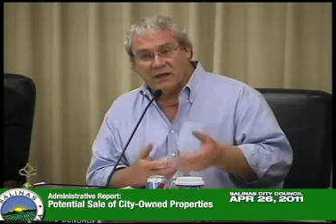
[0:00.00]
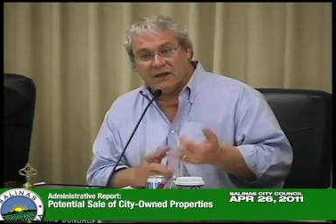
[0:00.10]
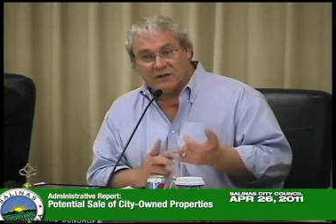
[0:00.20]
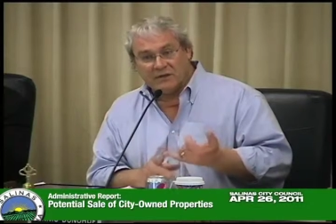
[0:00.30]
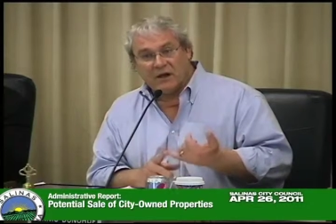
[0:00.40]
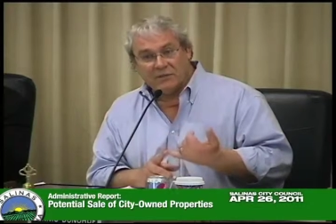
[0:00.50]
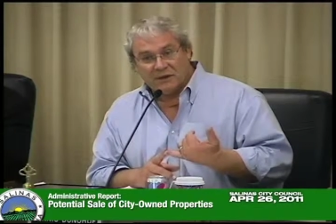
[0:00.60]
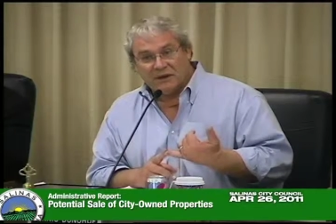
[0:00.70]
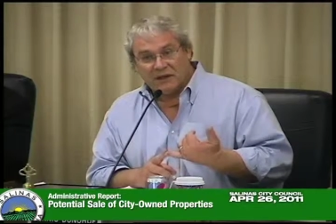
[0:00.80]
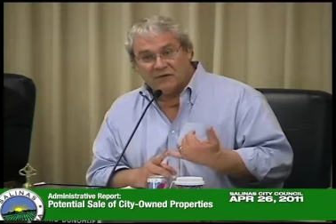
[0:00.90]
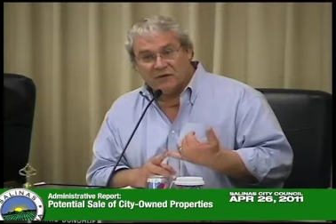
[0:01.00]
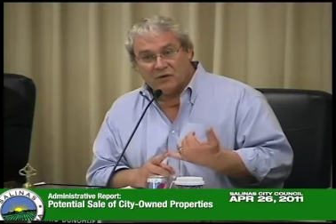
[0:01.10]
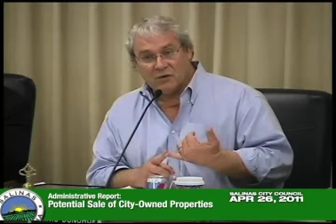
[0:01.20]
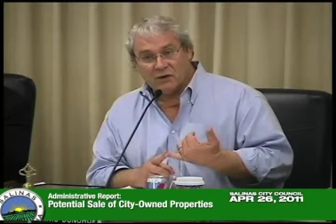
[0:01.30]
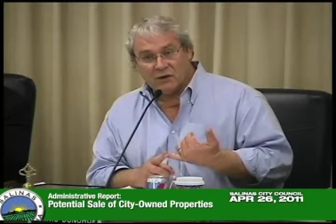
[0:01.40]
I think developing that
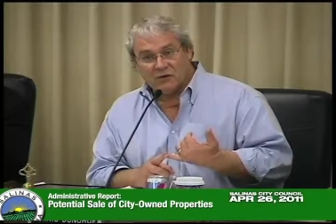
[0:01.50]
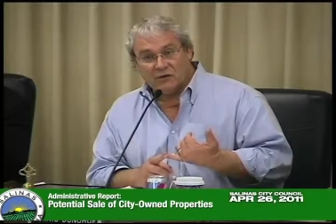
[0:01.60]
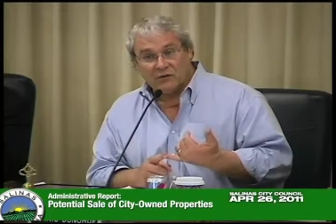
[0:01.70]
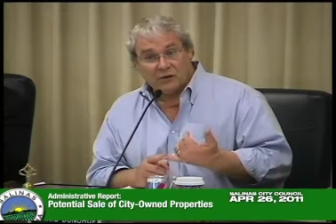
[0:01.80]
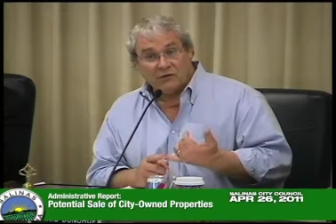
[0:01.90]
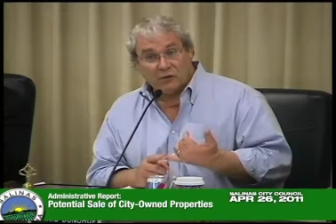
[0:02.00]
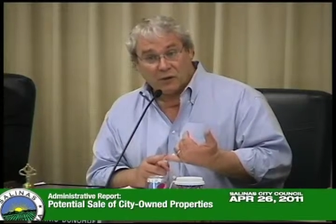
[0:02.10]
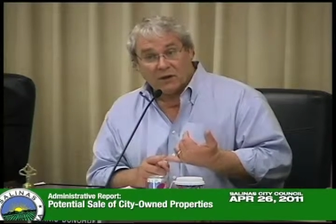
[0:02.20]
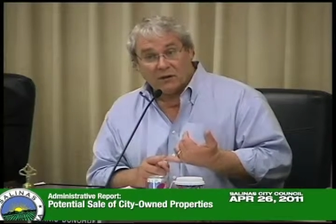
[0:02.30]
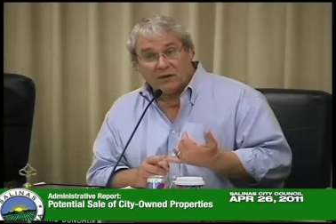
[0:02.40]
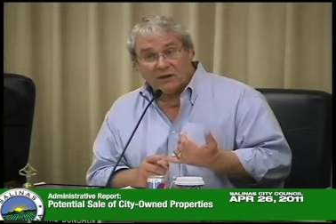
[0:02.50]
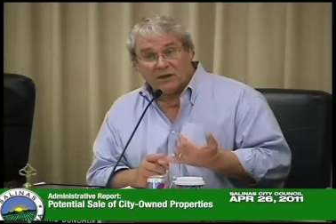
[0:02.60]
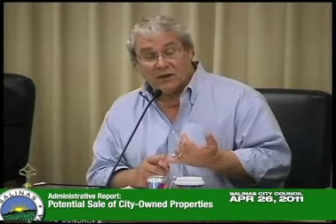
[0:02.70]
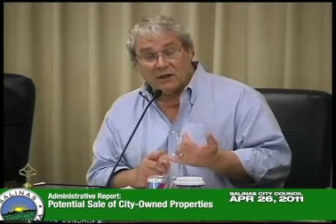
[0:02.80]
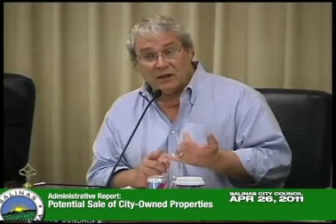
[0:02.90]
inventory is is critical, and I
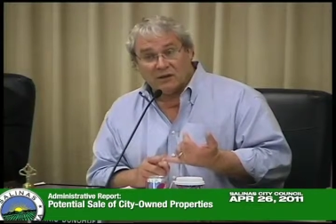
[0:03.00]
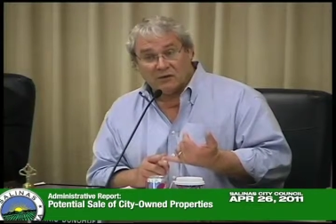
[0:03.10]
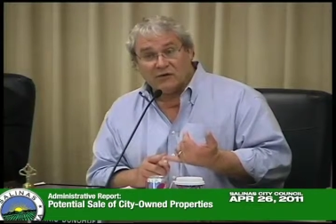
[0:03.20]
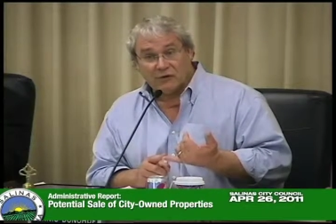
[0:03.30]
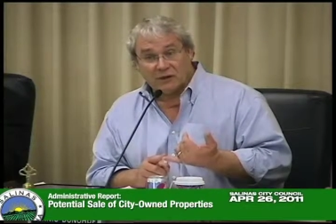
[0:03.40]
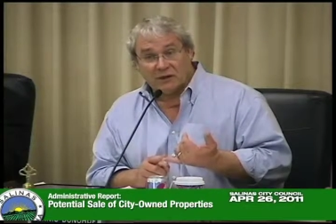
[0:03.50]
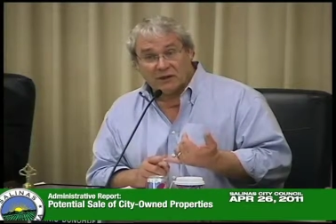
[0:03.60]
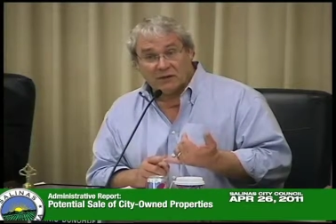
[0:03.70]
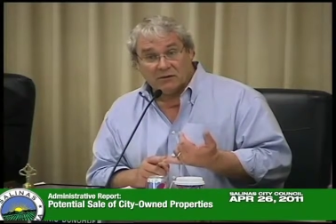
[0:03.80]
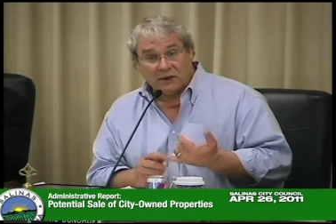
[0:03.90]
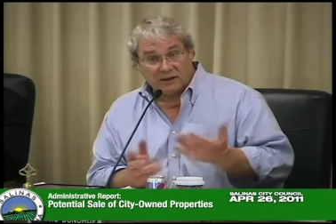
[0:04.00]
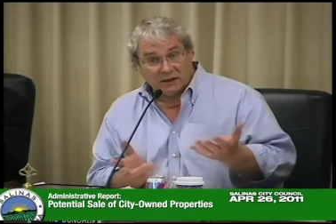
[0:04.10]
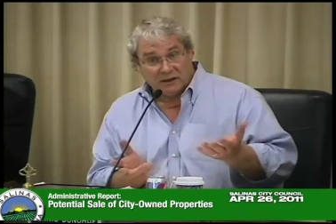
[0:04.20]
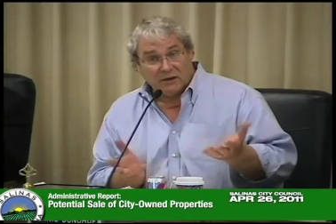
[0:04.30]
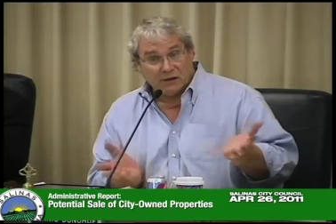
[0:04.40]
and I would certainly like
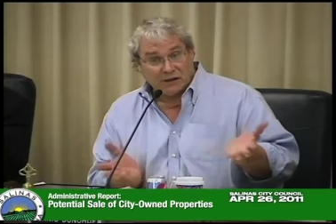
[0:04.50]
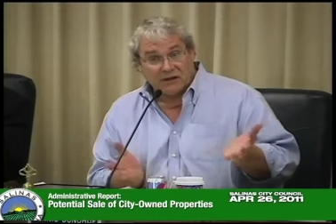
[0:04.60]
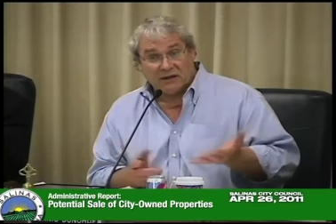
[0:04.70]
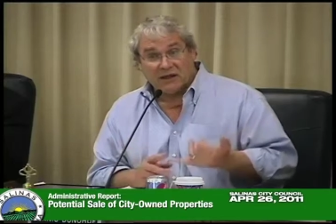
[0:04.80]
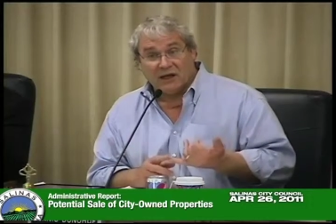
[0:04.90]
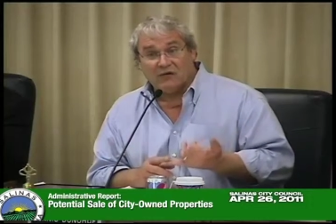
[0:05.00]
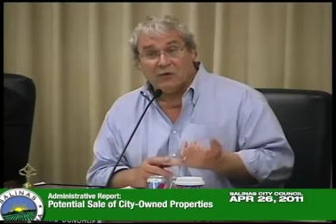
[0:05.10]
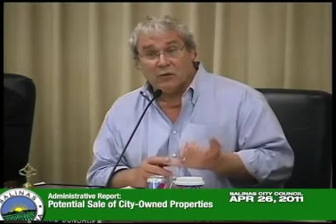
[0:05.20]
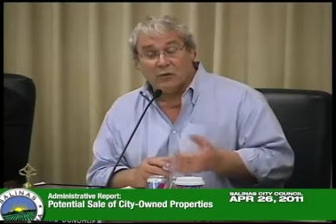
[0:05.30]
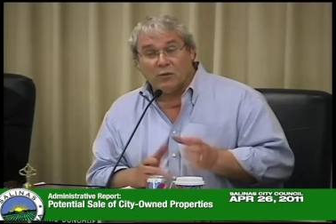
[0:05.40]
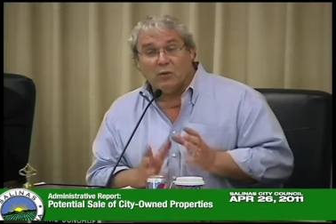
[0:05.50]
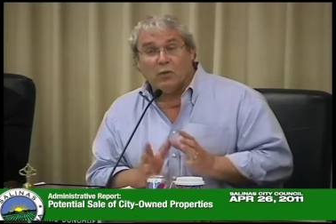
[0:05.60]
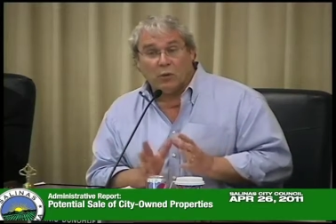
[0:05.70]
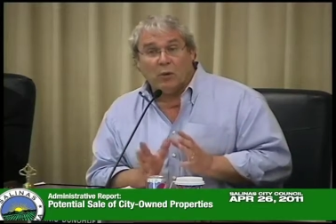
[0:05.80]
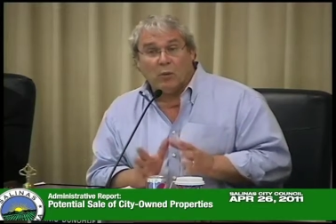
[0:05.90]
to hear, and I think the council would.
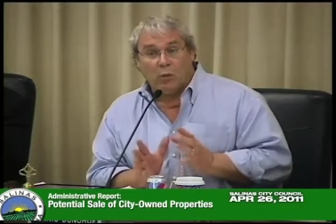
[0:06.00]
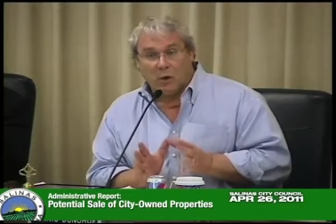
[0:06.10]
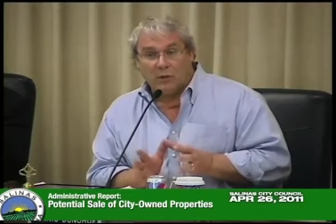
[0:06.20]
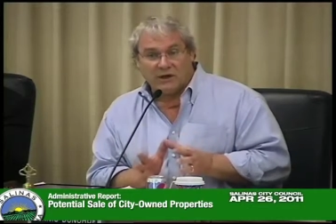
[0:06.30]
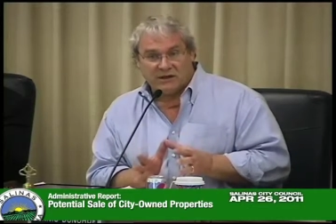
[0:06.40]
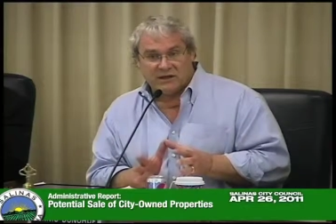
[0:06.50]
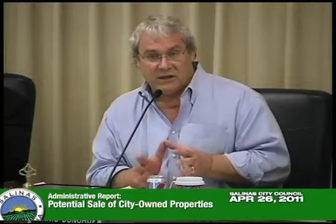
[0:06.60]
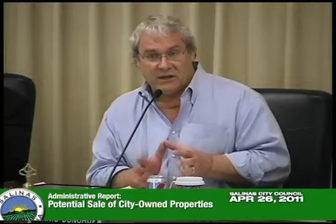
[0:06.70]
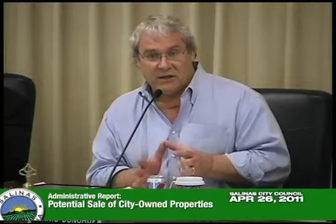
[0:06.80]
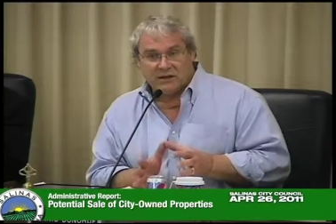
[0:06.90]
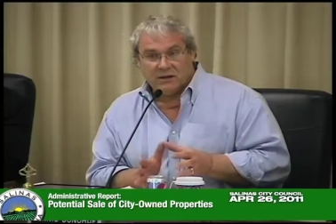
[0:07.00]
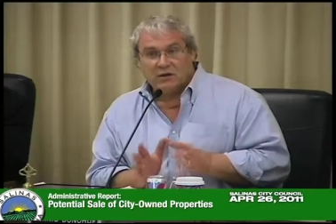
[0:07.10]
What what would it take?